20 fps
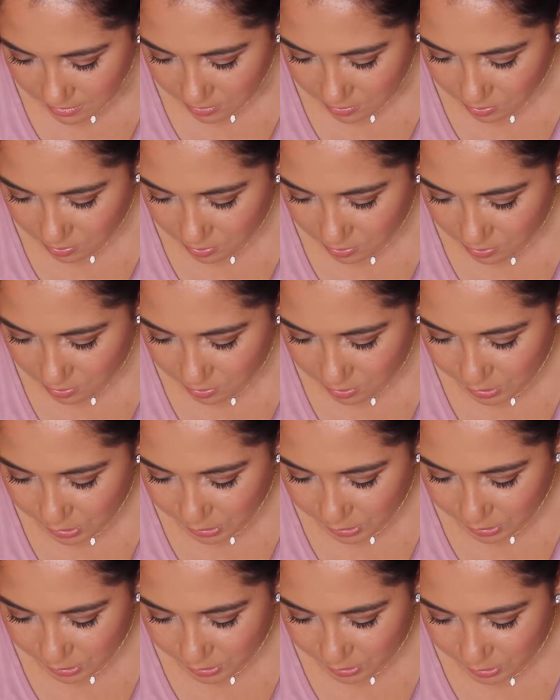
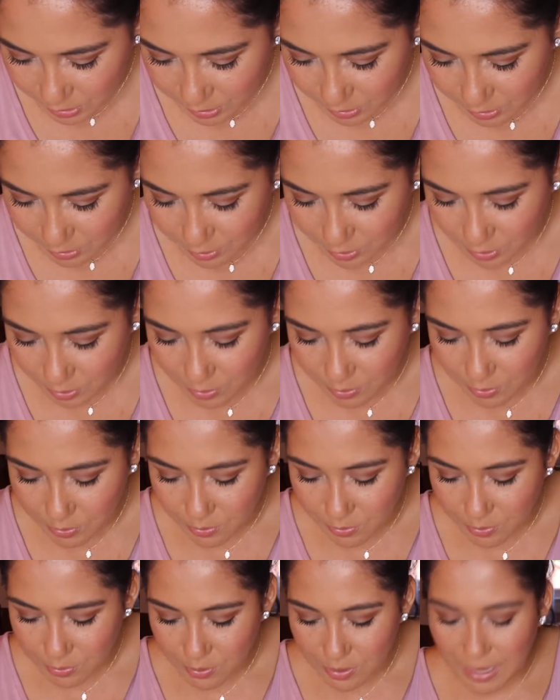Ooh,
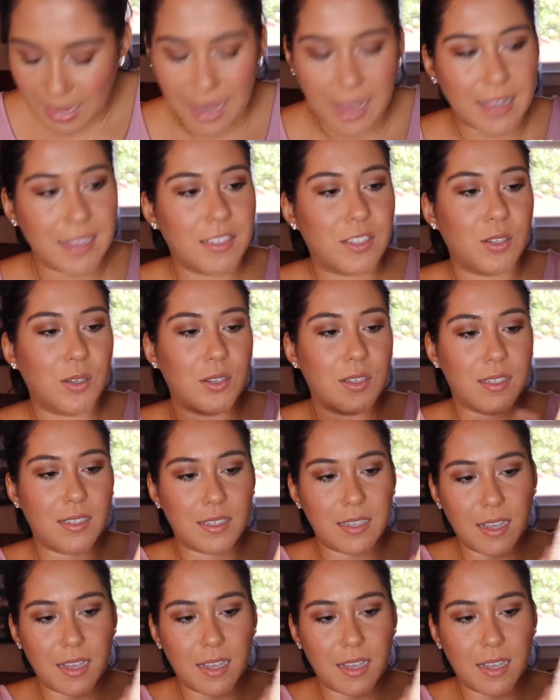so yeah, it's a